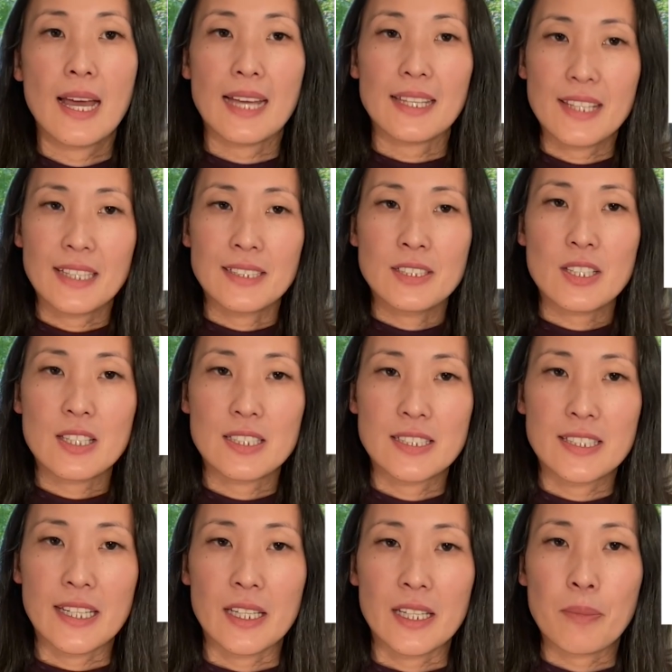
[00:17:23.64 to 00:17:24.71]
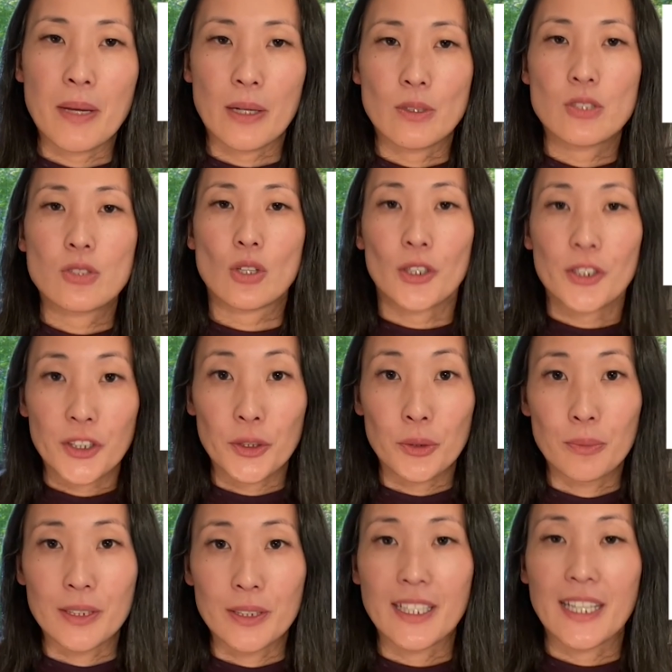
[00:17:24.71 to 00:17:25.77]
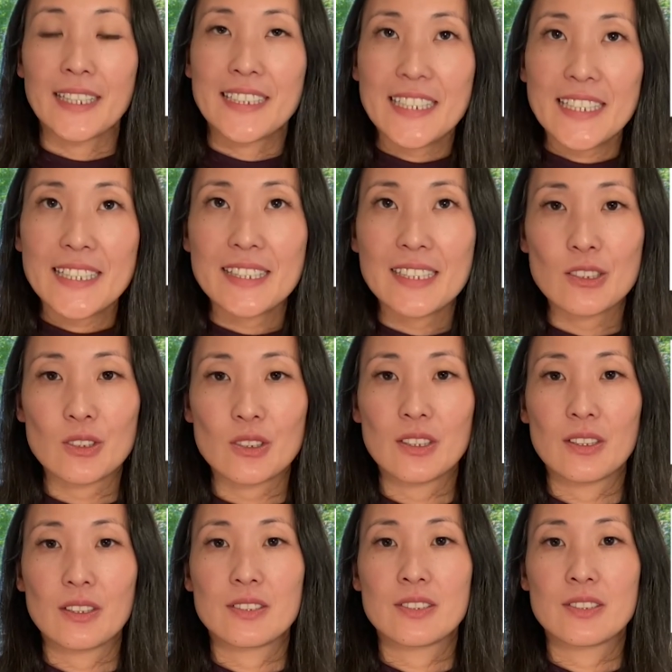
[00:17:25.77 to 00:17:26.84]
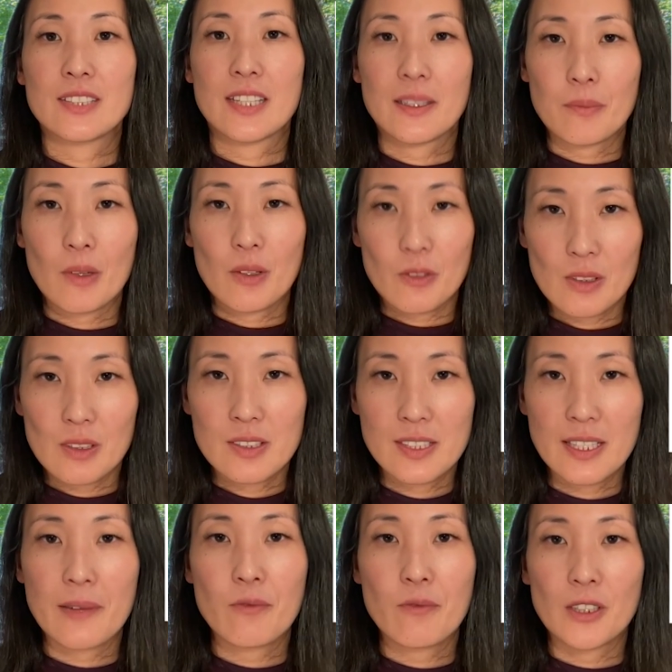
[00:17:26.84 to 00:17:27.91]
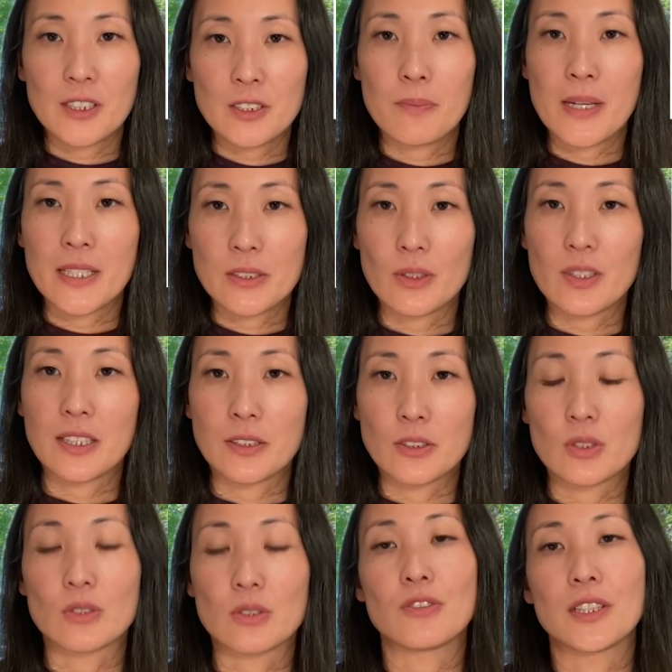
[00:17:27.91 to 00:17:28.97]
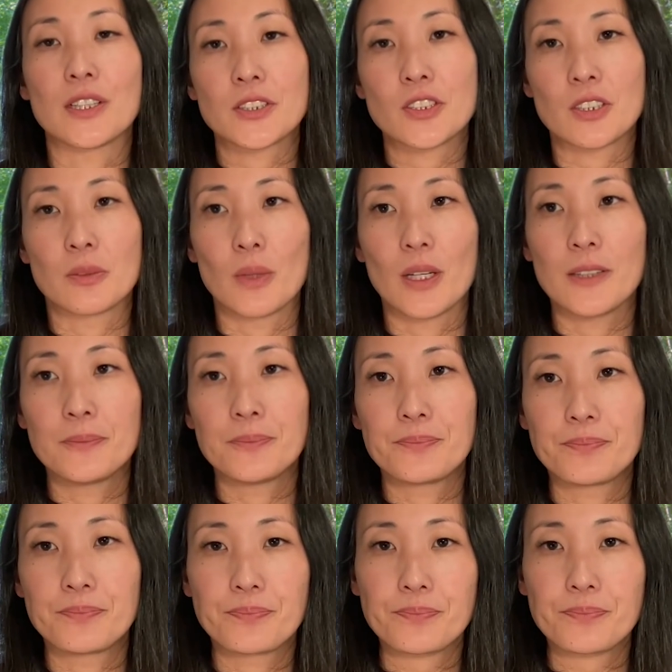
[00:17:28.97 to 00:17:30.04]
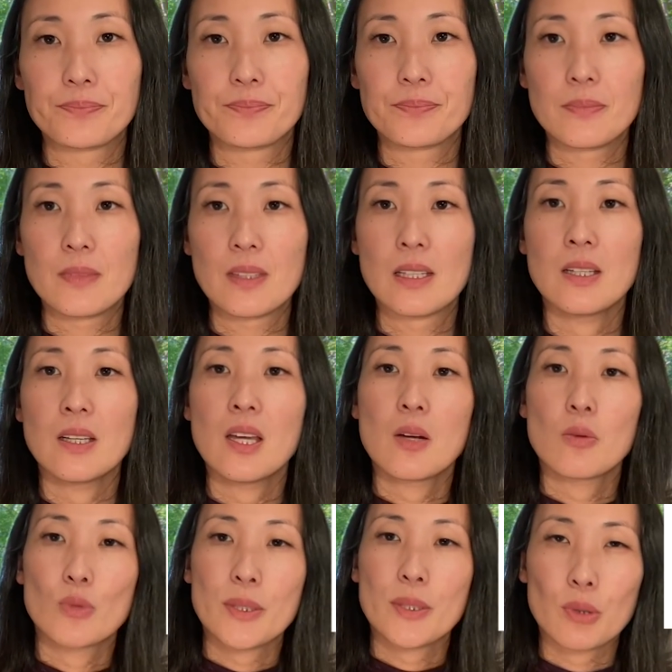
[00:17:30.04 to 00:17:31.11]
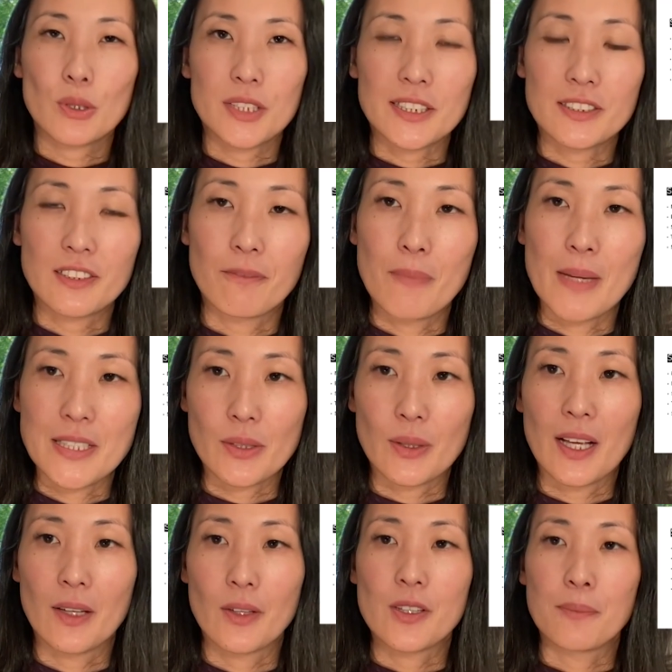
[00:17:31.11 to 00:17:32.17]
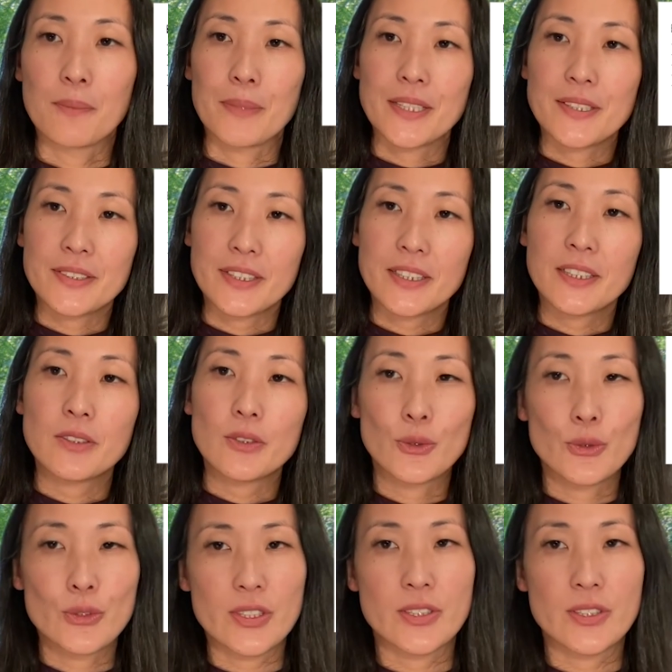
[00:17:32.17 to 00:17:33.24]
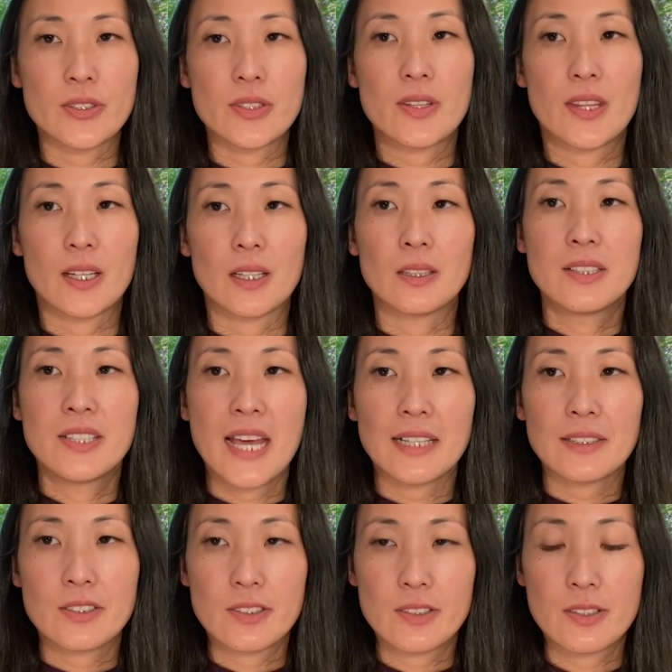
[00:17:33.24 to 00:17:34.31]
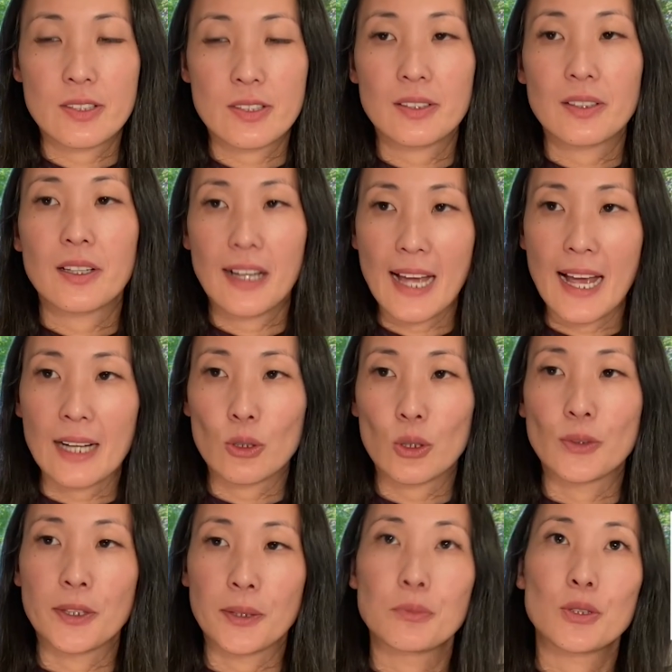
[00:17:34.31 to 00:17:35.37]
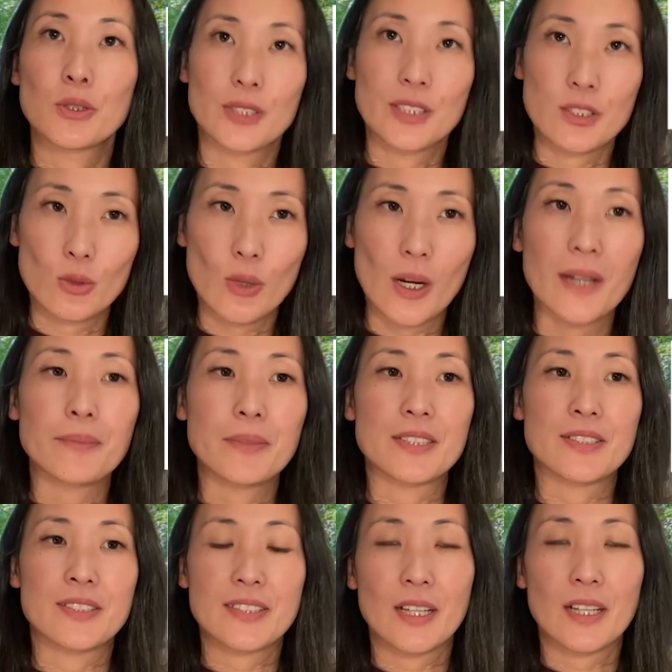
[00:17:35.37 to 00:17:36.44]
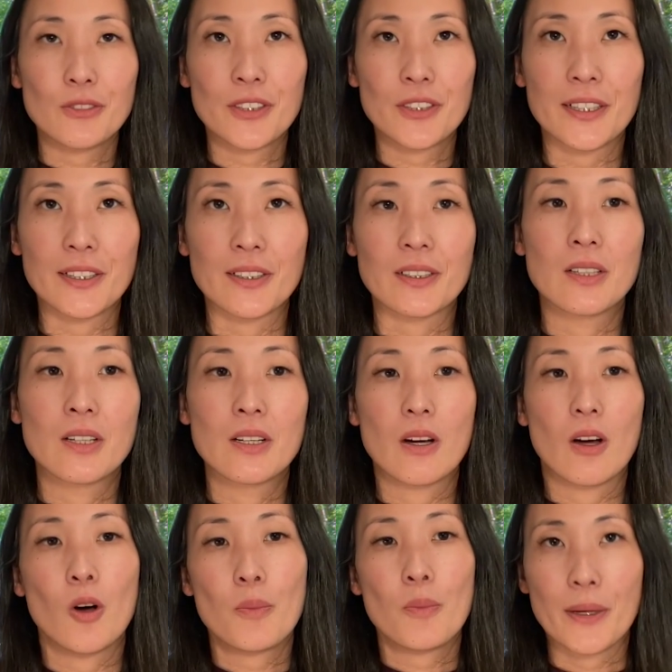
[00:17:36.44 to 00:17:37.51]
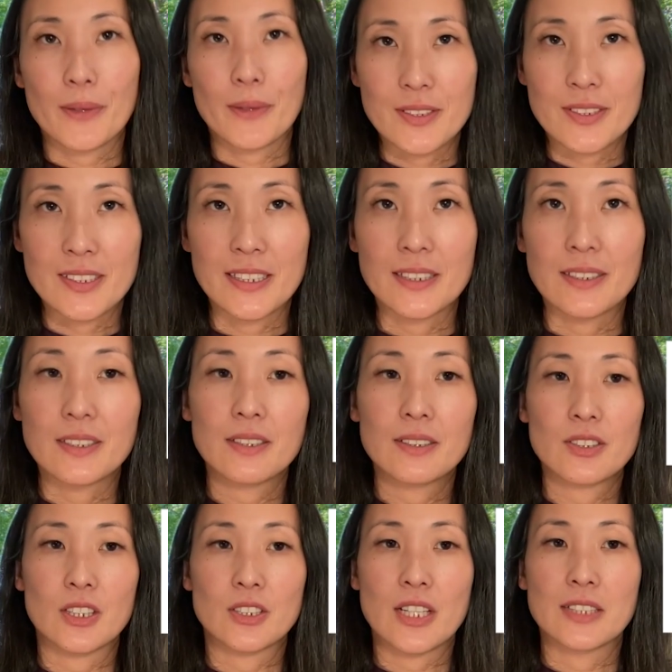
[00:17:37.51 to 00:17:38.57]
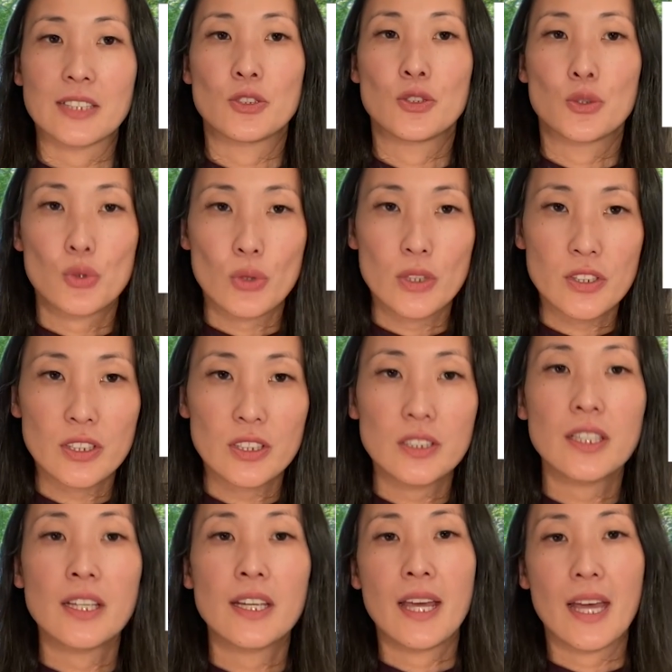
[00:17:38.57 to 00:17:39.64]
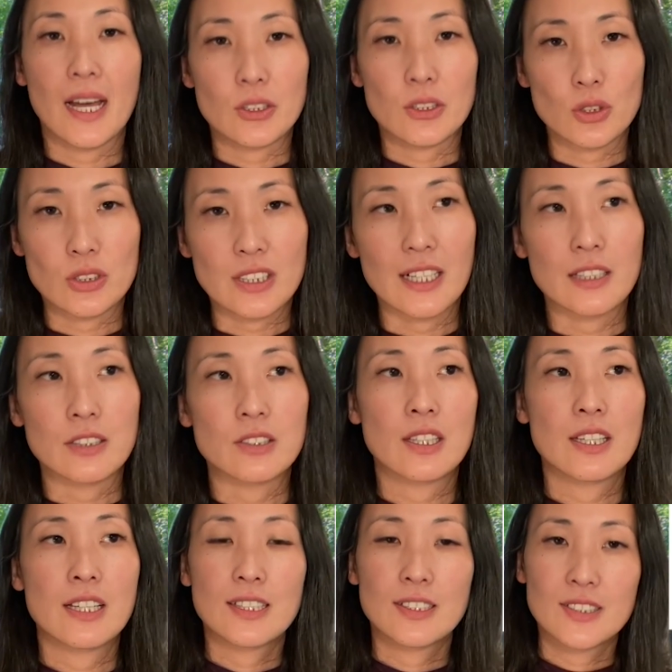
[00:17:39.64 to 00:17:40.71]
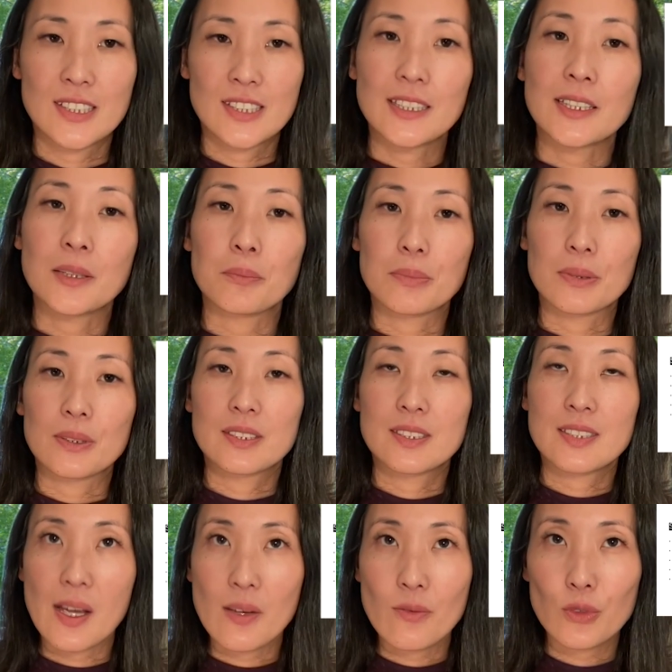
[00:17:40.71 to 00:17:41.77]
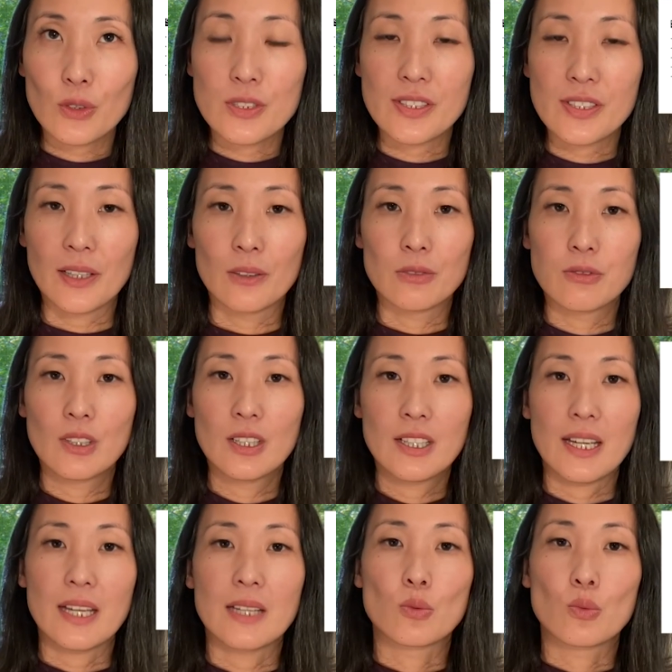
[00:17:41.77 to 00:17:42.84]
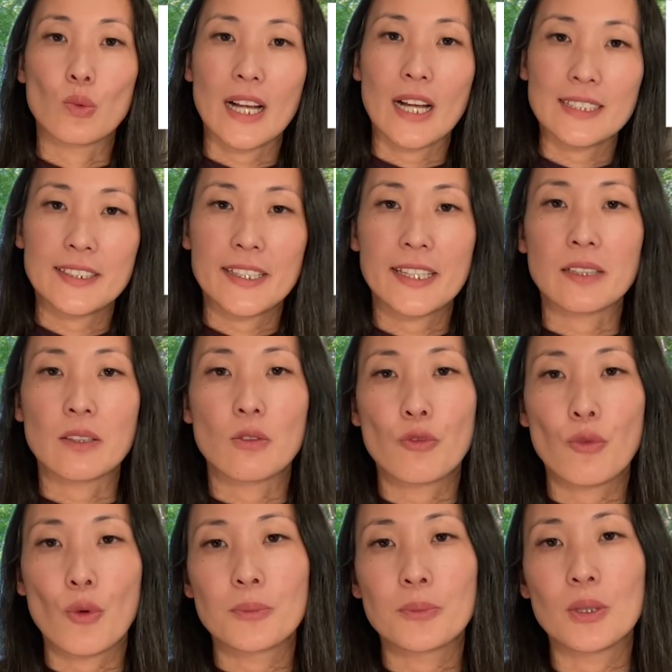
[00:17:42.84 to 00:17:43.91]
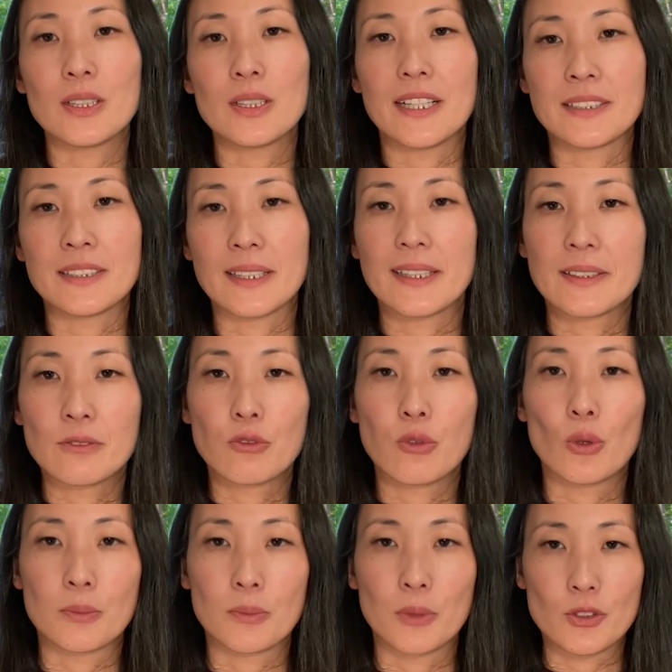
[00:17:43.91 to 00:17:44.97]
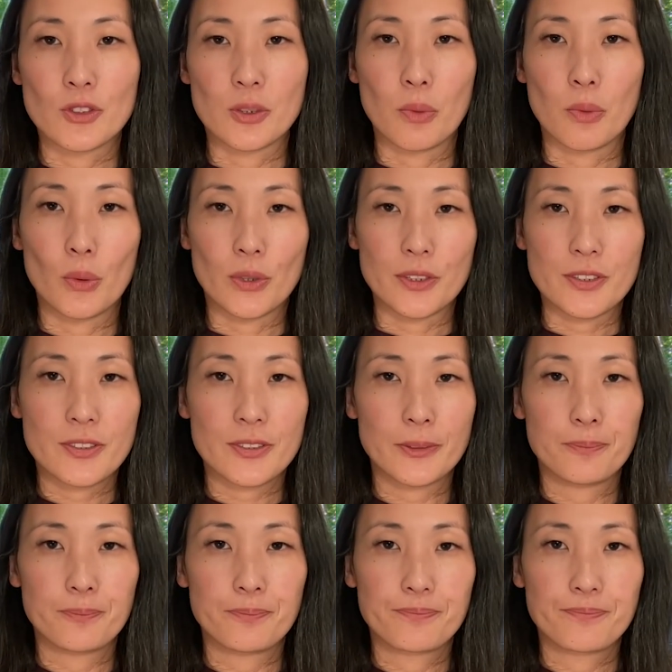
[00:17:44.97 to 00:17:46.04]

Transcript: At the end of the day, parents are human and need these same fundamental things to function well. Reproductive mental health in BC uses the NESTS acronym to describe the self-care all parents need, such as nutrition, exercise, sleep, time for self, and rallying formal and informal supports.